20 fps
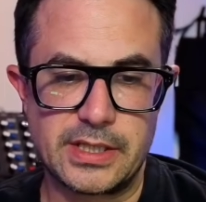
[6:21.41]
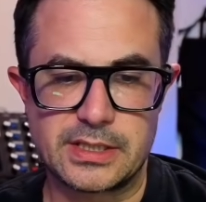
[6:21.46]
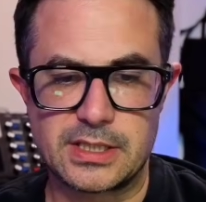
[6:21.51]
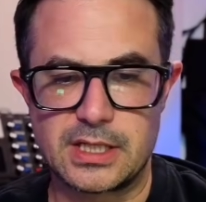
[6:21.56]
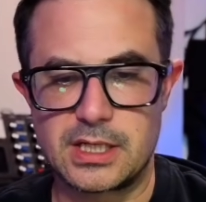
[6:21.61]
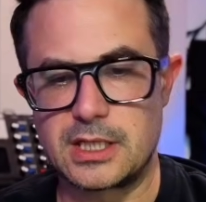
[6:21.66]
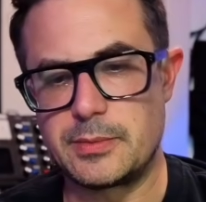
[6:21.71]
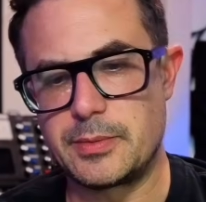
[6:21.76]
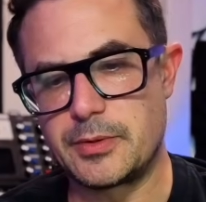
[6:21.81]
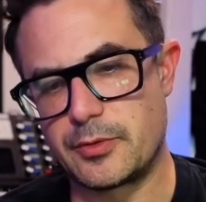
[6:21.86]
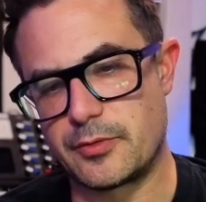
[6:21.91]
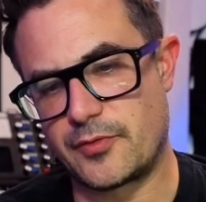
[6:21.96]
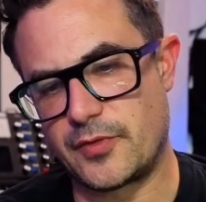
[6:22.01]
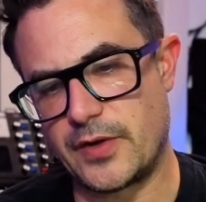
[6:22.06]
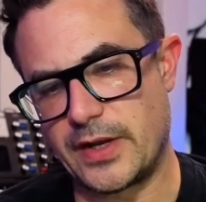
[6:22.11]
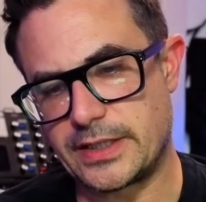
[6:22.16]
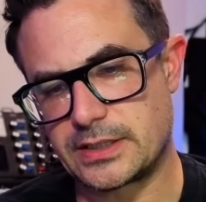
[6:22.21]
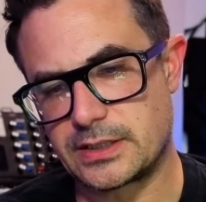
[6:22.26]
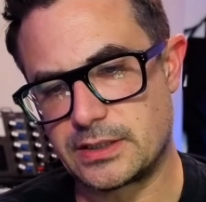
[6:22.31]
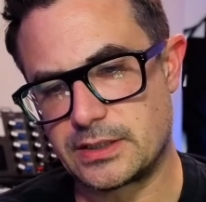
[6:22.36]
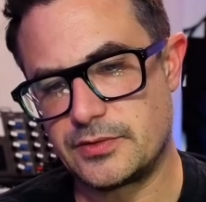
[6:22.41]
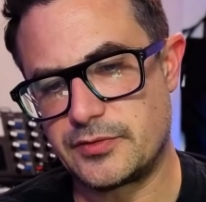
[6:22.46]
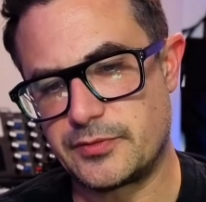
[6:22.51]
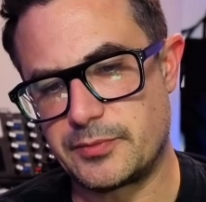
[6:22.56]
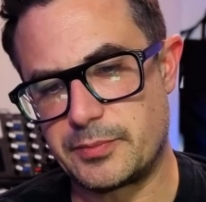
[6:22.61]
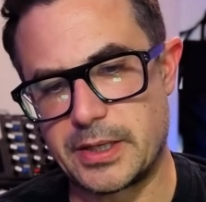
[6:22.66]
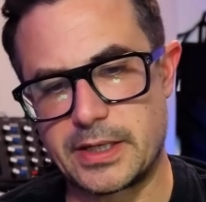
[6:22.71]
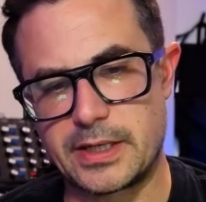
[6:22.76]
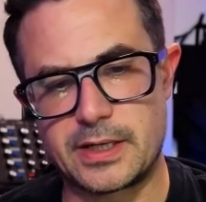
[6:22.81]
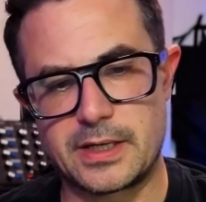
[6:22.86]
It's a little bit reflective,
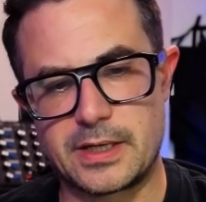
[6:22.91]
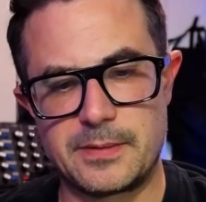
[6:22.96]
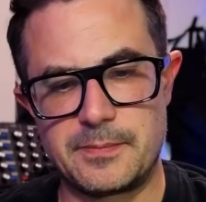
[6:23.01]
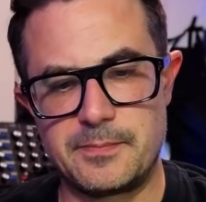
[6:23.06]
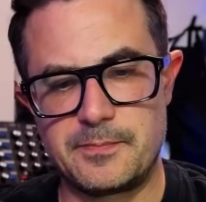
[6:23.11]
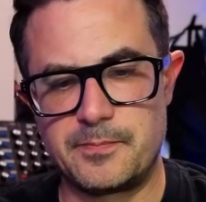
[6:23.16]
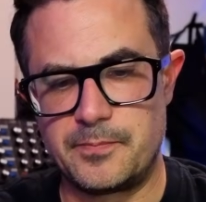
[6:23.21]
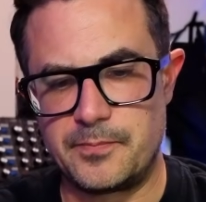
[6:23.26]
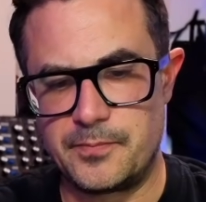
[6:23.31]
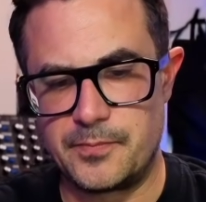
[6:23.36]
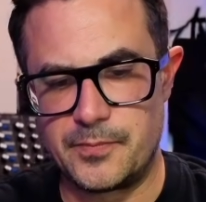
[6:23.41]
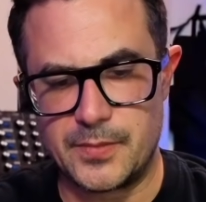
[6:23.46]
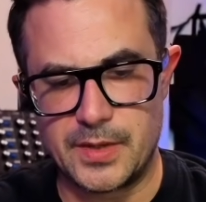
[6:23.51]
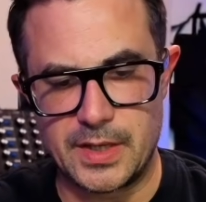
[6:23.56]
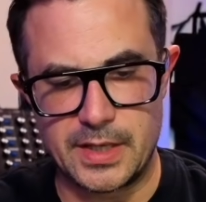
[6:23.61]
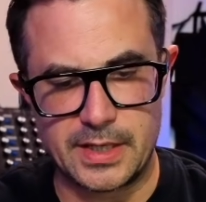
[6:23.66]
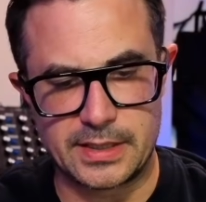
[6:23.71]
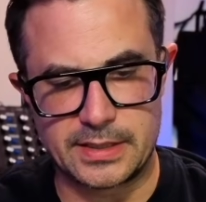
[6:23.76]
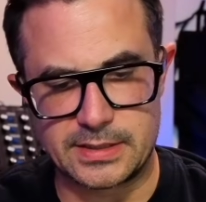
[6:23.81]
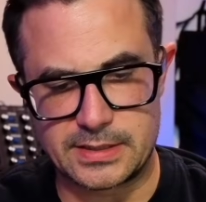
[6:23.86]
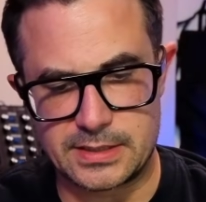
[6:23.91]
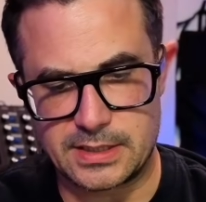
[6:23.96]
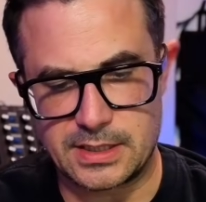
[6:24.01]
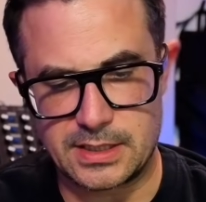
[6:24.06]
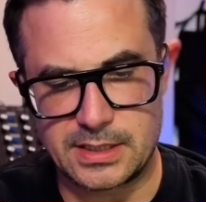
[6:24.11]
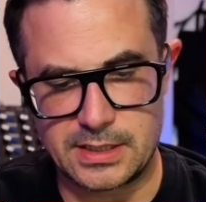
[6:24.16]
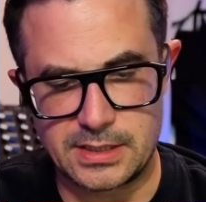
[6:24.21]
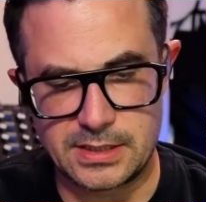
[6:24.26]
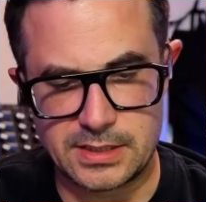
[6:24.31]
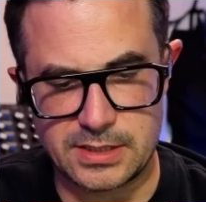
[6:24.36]
but it
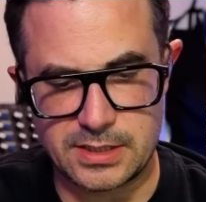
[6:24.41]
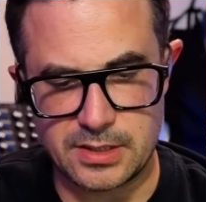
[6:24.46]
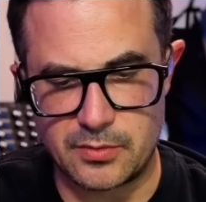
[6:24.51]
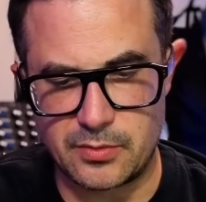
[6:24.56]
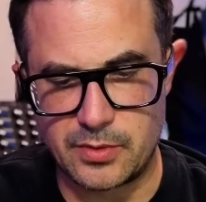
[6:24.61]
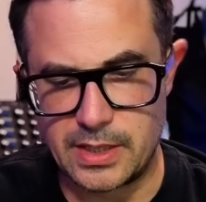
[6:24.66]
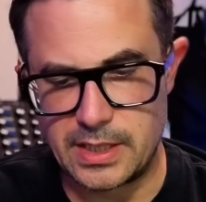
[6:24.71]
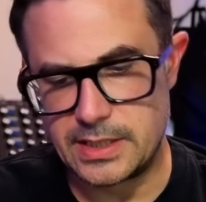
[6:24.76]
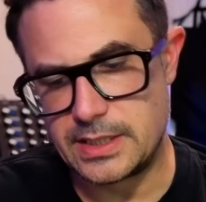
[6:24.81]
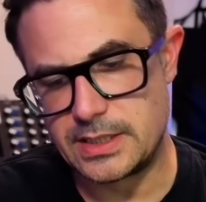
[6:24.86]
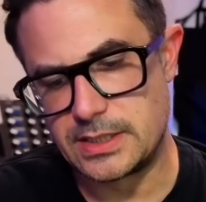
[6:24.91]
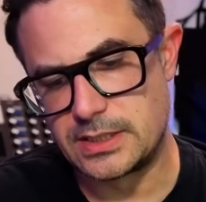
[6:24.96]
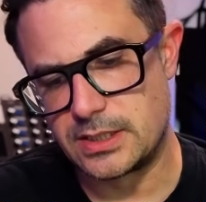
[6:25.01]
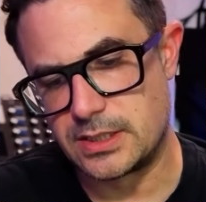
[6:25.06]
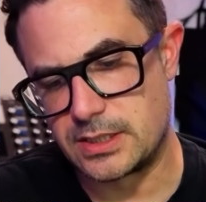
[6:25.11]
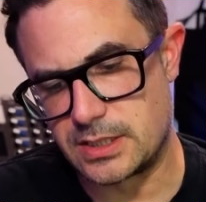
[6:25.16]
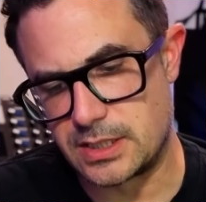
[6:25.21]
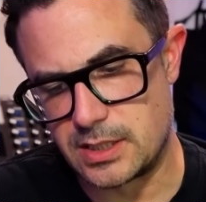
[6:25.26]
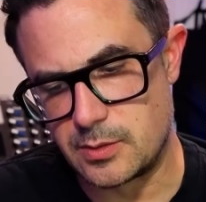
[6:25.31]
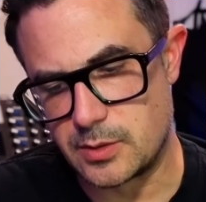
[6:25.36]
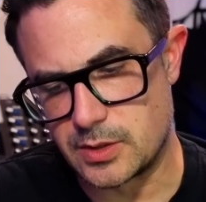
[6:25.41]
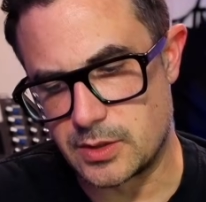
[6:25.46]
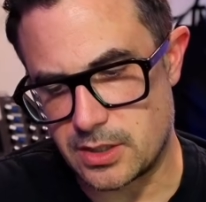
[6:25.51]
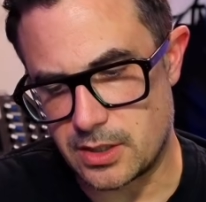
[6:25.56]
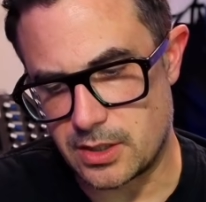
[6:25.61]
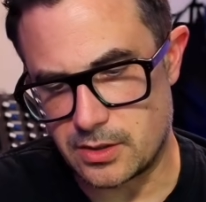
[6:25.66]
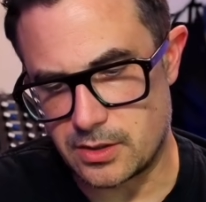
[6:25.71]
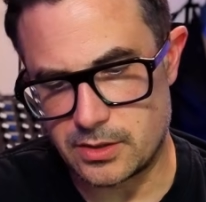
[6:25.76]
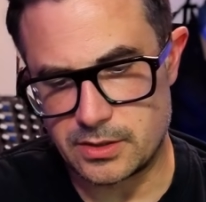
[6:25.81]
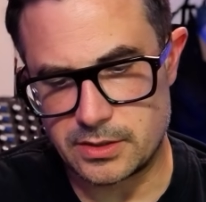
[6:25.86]
is really easy to see what's
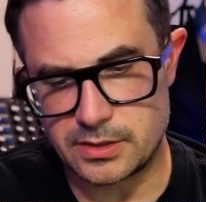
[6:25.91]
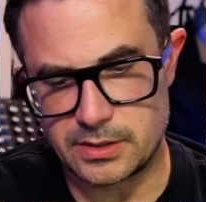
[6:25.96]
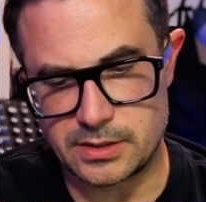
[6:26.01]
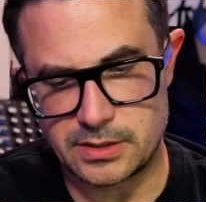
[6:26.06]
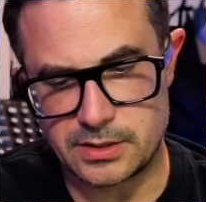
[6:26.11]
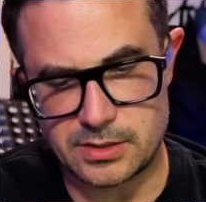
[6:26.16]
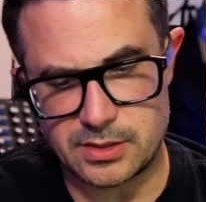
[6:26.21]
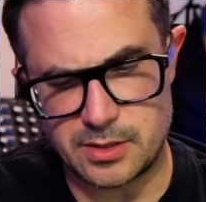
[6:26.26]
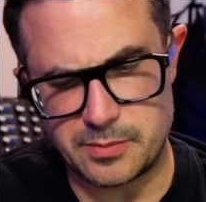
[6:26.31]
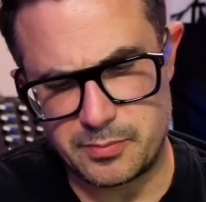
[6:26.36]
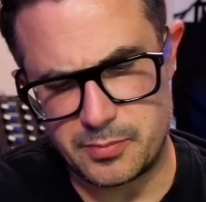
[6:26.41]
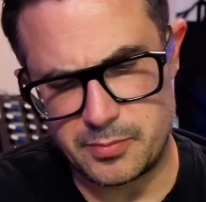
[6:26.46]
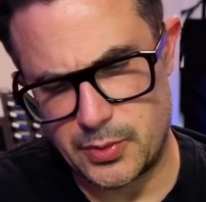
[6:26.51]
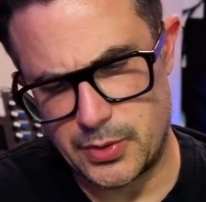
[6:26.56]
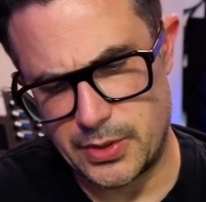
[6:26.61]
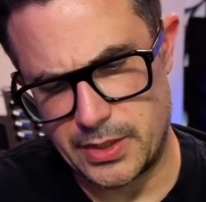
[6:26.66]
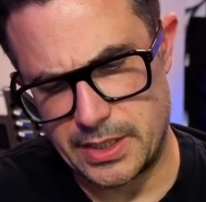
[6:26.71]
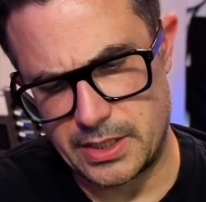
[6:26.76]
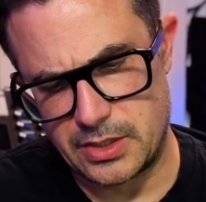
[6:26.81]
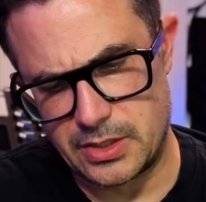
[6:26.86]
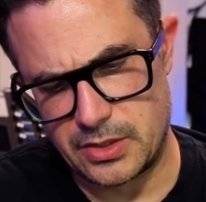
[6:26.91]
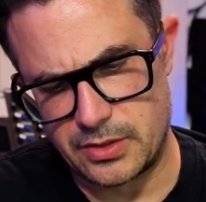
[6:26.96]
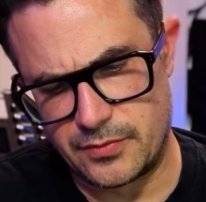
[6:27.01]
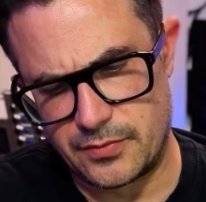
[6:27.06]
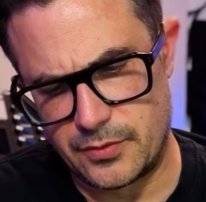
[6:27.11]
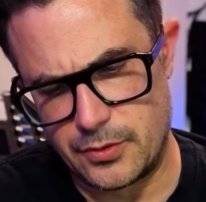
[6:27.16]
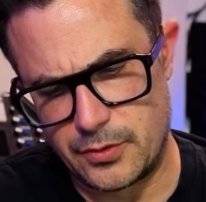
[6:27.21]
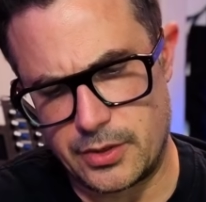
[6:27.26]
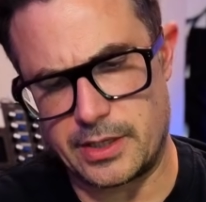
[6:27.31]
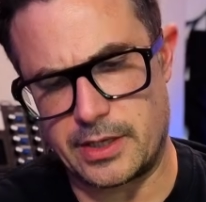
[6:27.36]
going on. It's got a pretty good
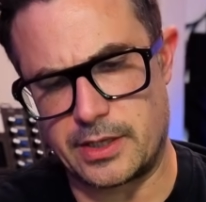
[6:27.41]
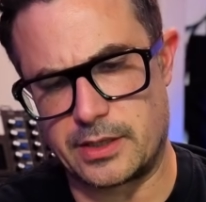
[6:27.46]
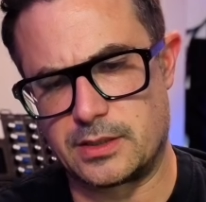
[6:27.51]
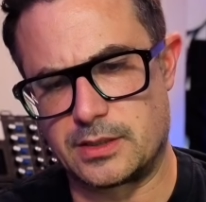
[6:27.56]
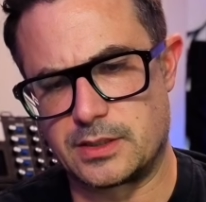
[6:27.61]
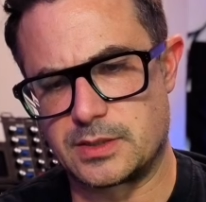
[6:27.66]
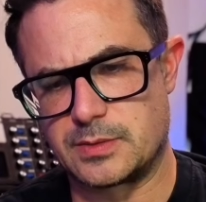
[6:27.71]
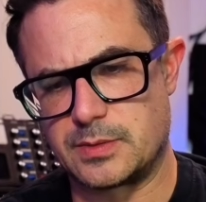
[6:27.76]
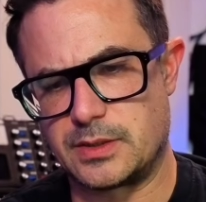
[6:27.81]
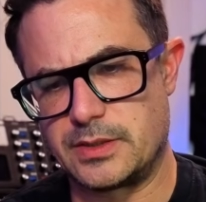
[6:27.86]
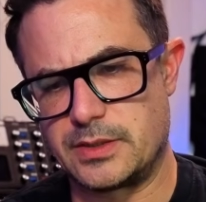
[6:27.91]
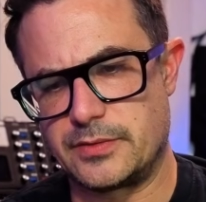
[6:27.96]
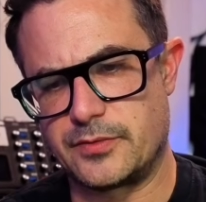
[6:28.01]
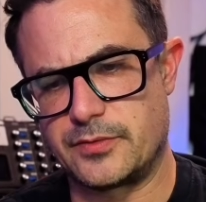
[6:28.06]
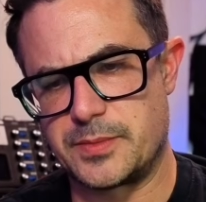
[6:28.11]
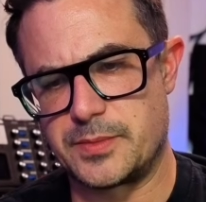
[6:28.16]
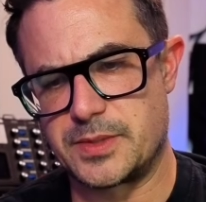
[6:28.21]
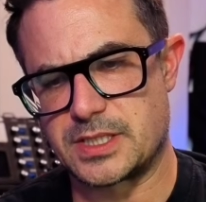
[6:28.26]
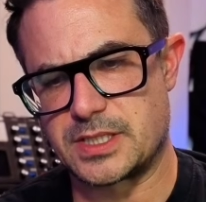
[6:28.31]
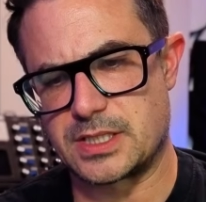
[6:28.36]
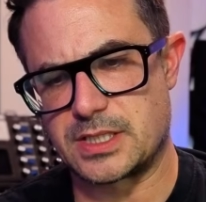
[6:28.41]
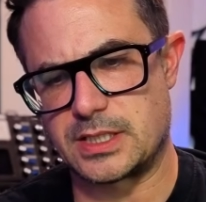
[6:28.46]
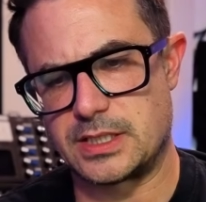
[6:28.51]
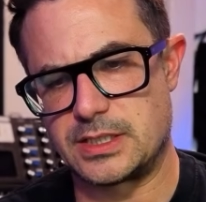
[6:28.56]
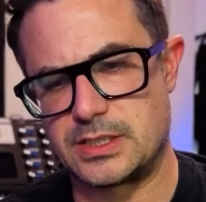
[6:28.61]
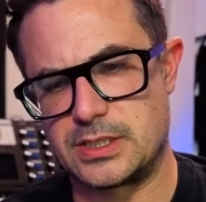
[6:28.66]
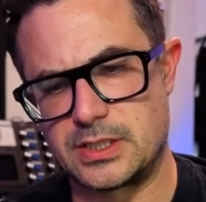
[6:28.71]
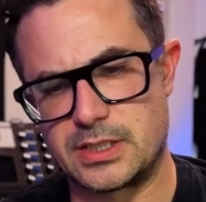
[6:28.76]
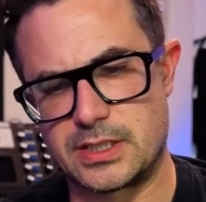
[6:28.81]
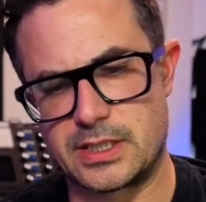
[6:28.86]
viewing angle as well, even from the
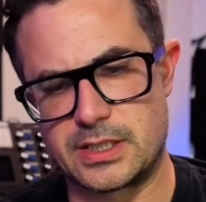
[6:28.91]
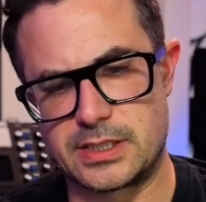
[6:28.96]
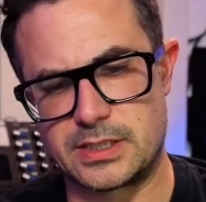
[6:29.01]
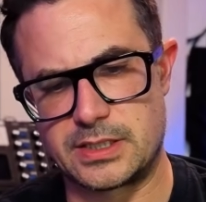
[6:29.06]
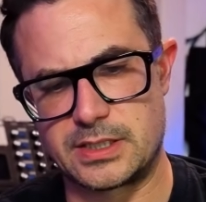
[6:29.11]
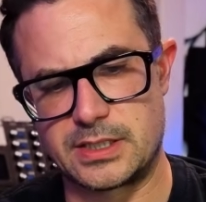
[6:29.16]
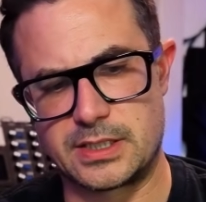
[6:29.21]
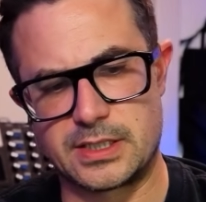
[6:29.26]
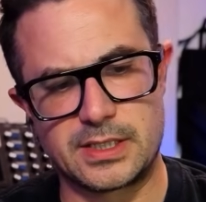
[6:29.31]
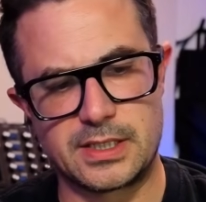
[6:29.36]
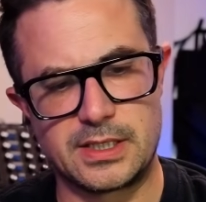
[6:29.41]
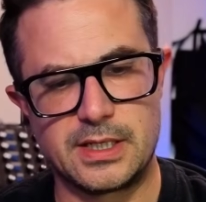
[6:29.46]
sides you can kind of see it.